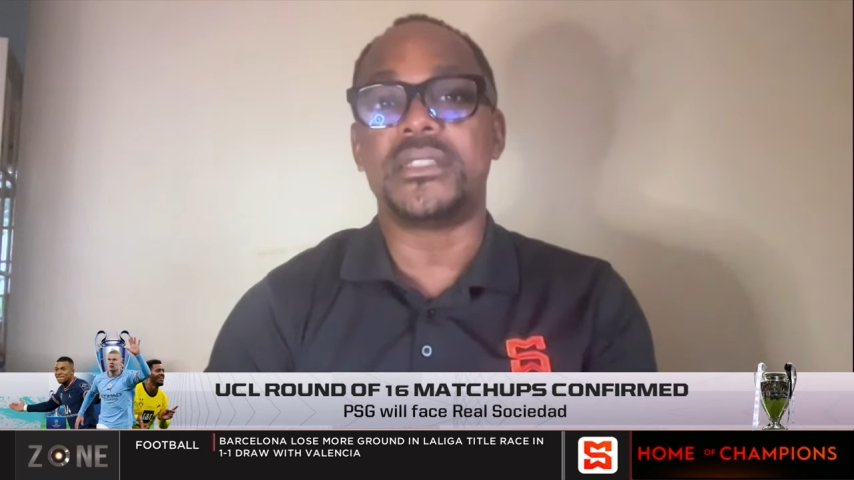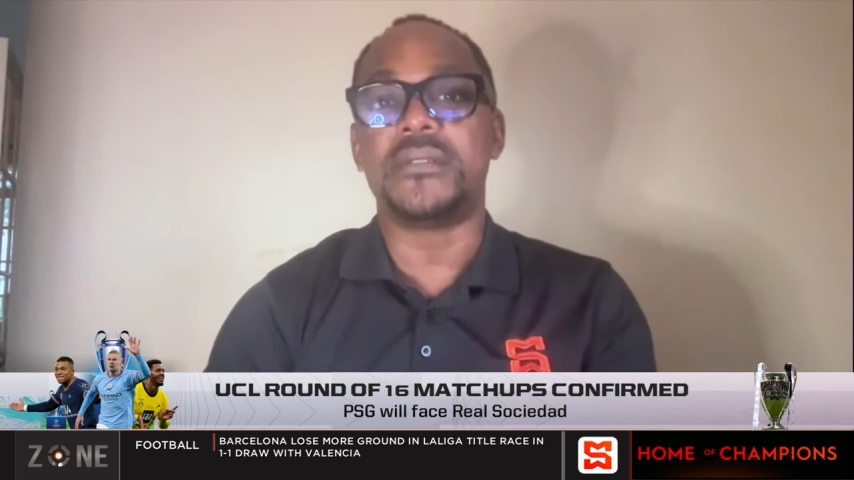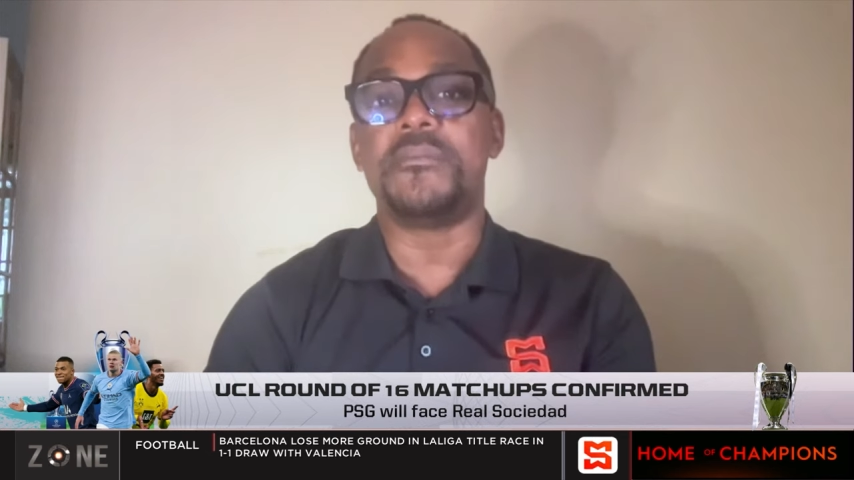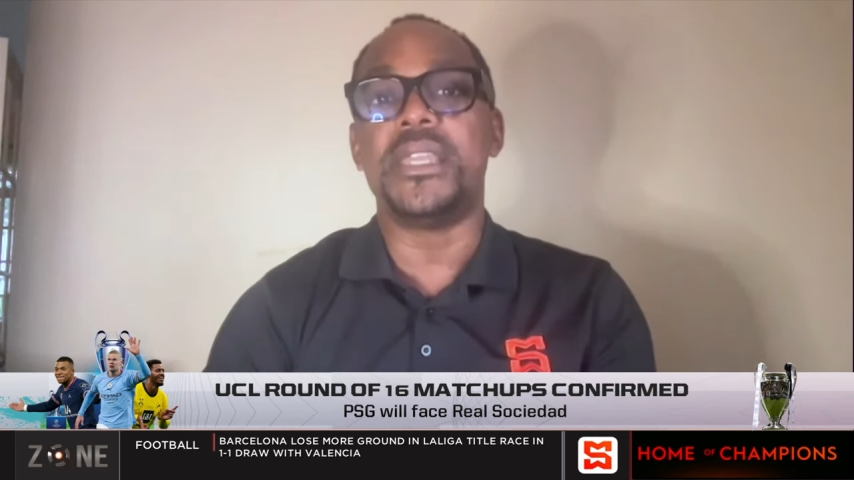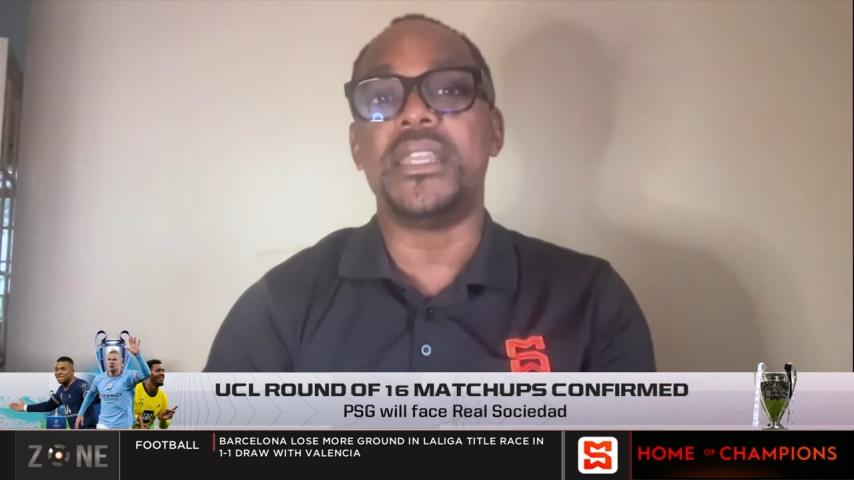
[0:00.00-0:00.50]

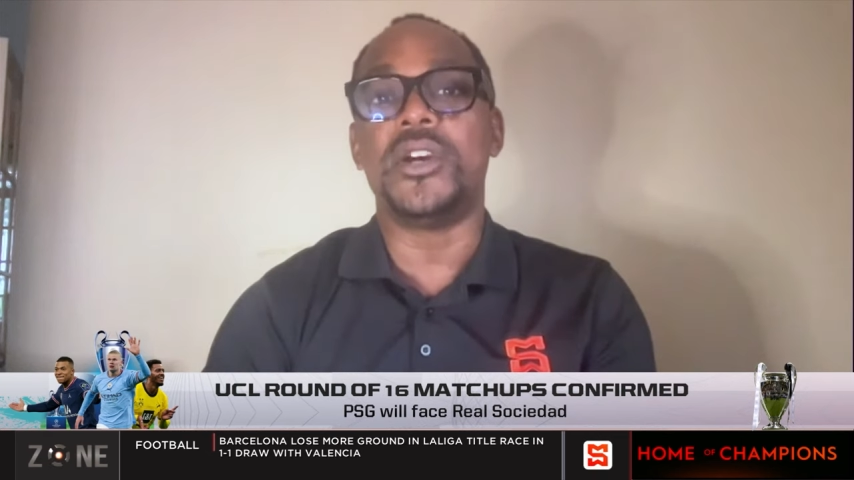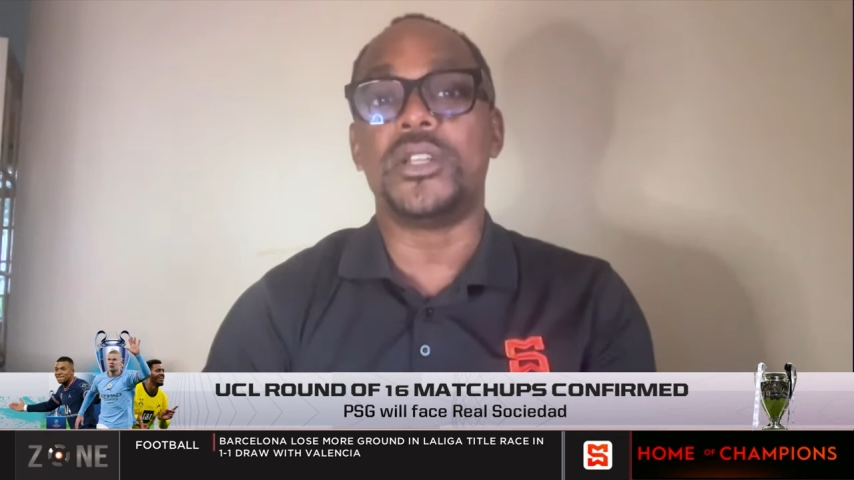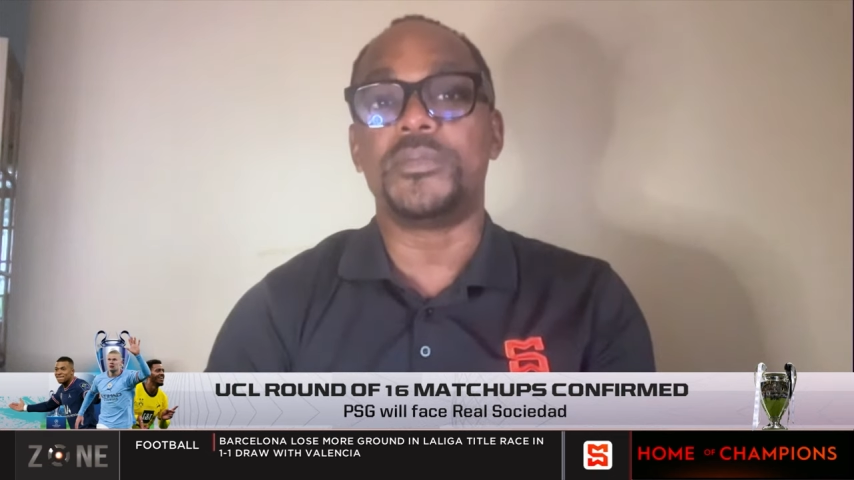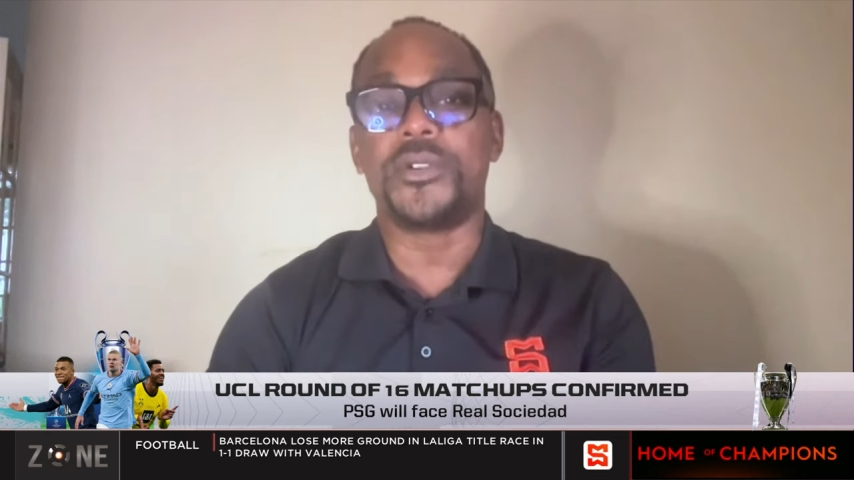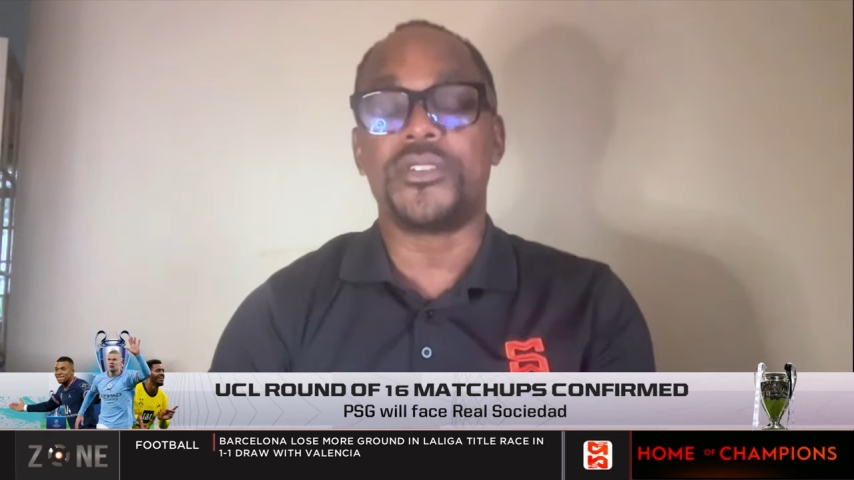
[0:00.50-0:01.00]
that may
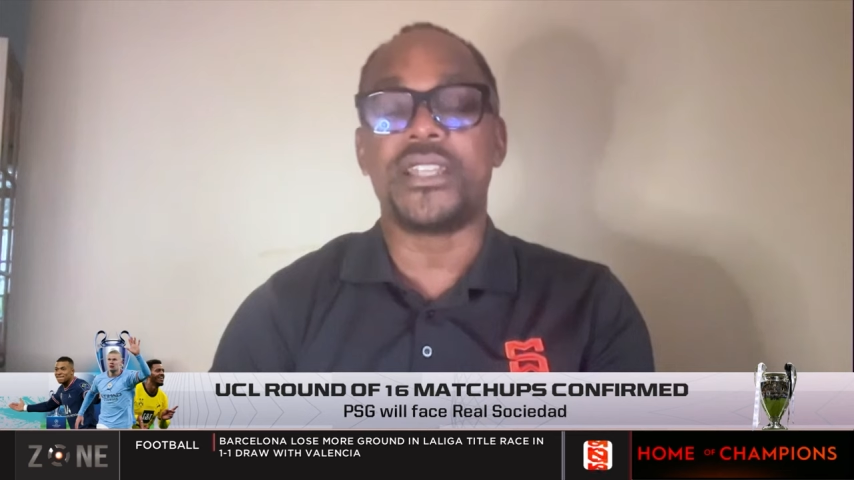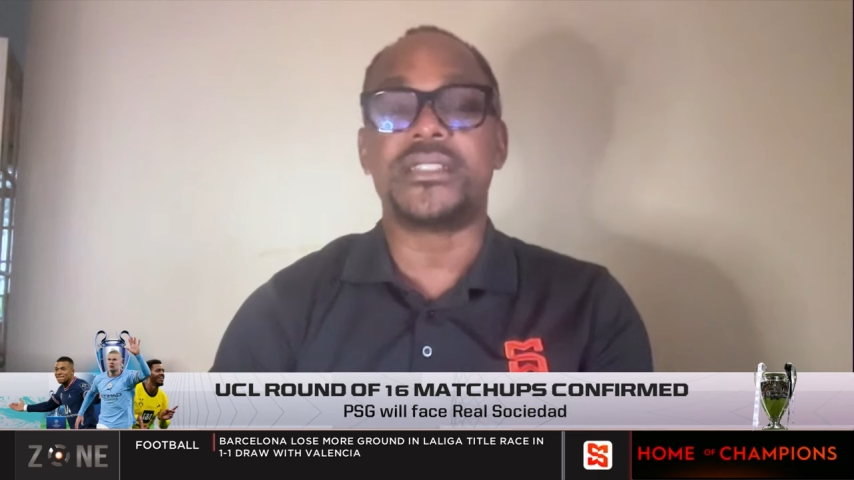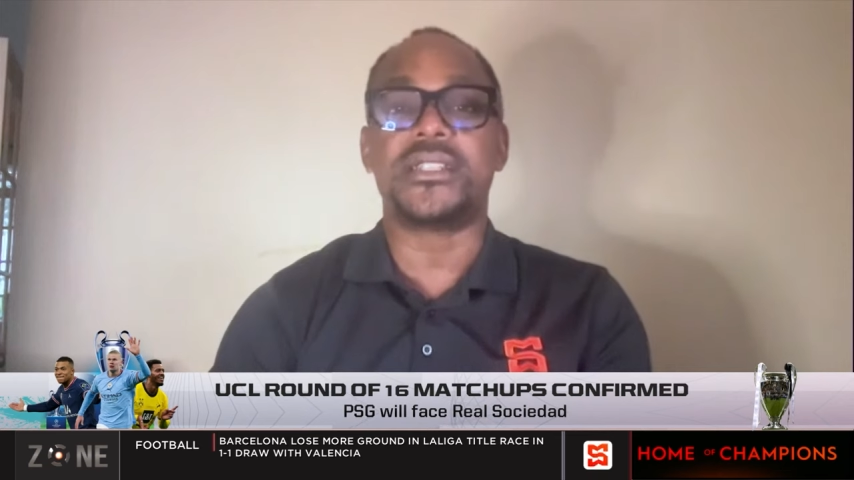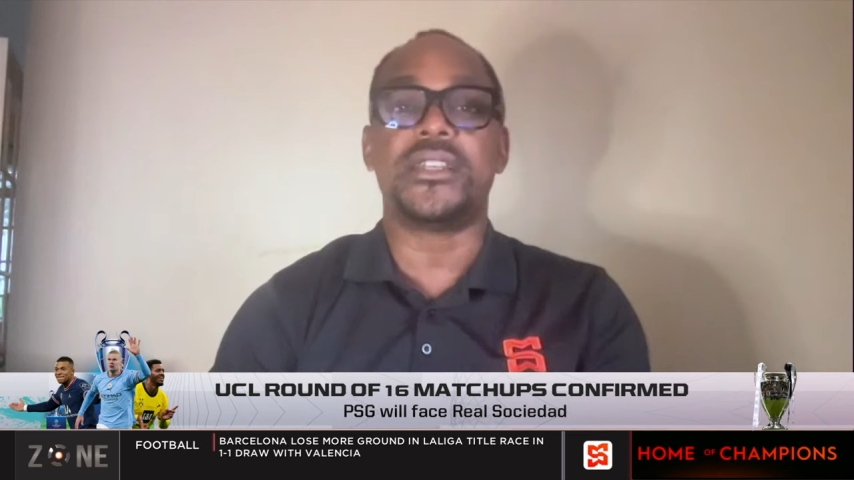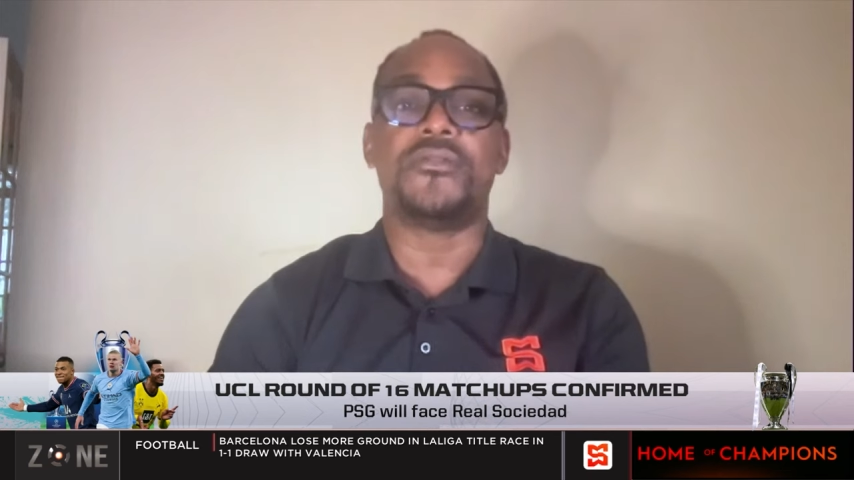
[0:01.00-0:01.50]
not
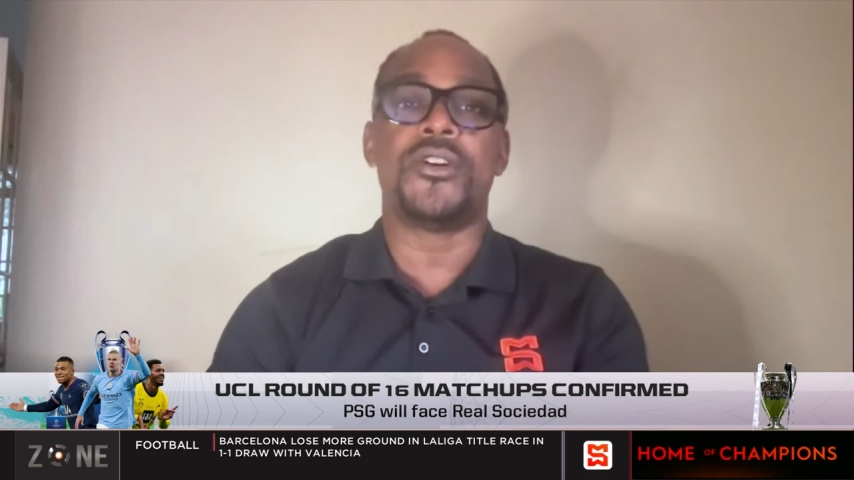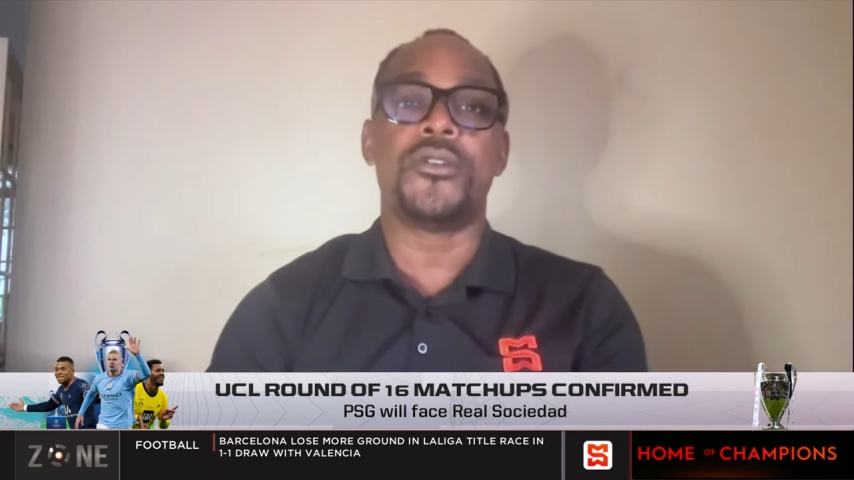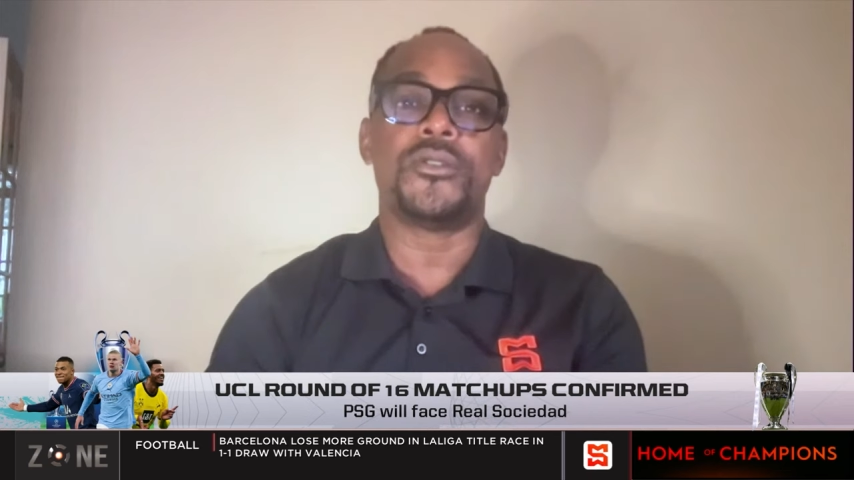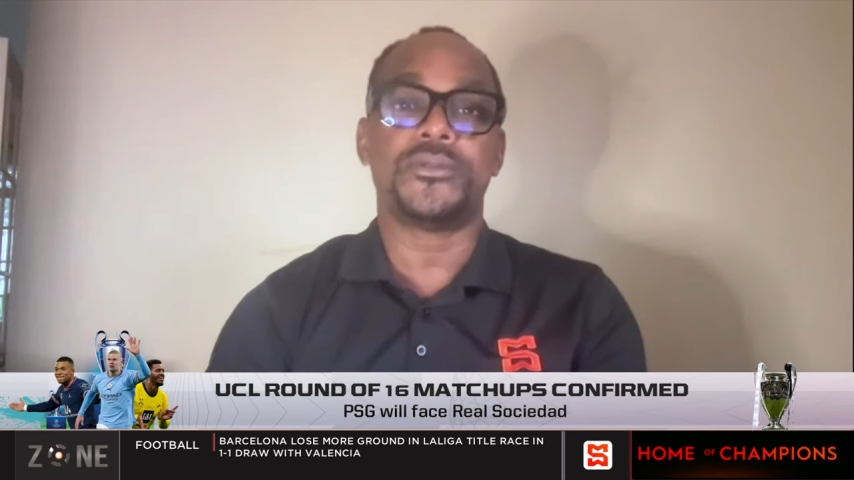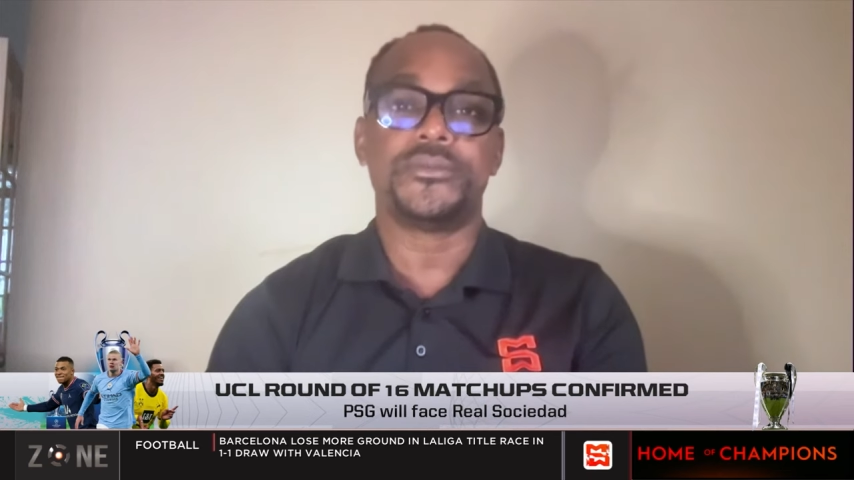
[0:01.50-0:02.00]
progress in the
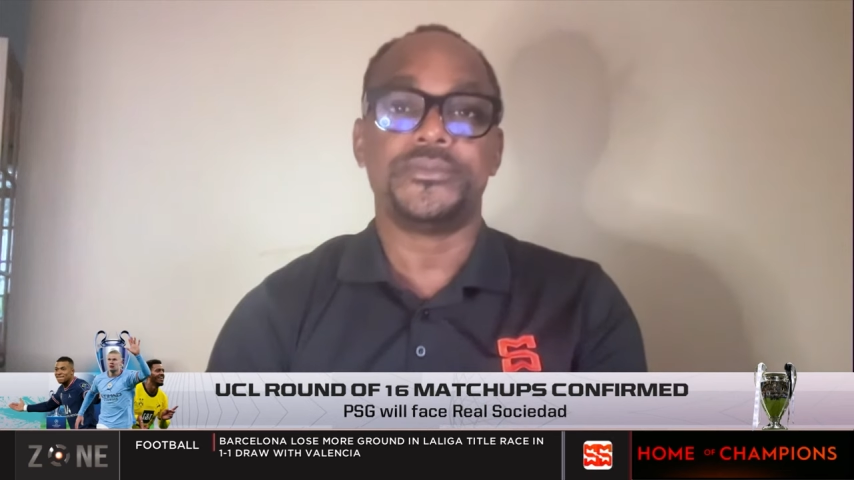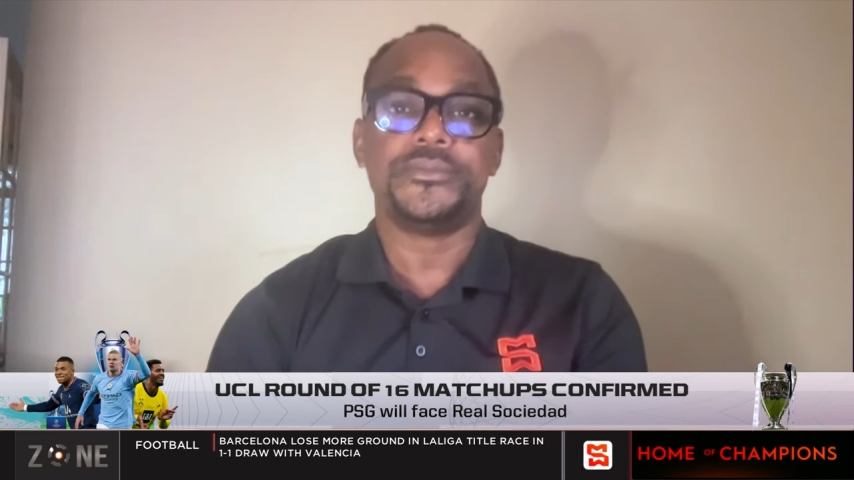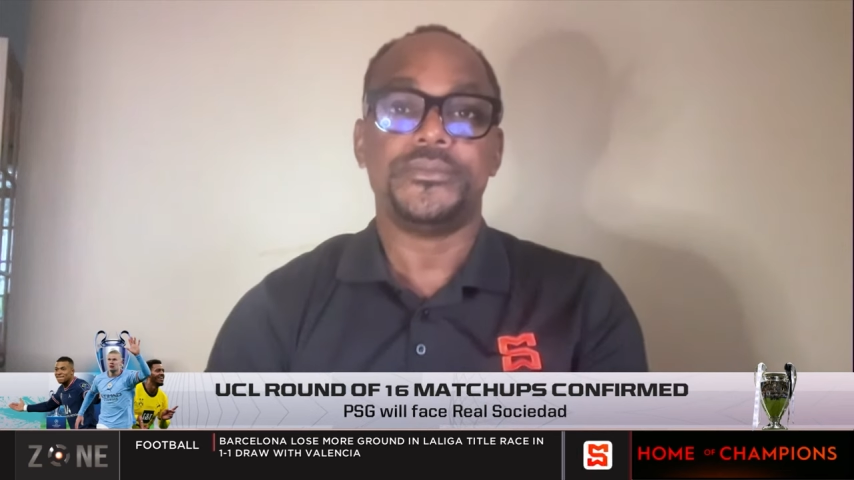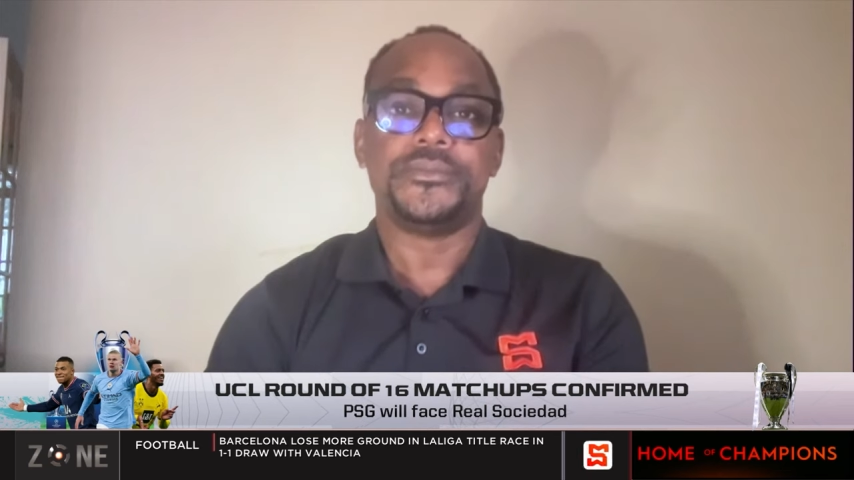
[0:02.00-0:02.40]
round. Yeah,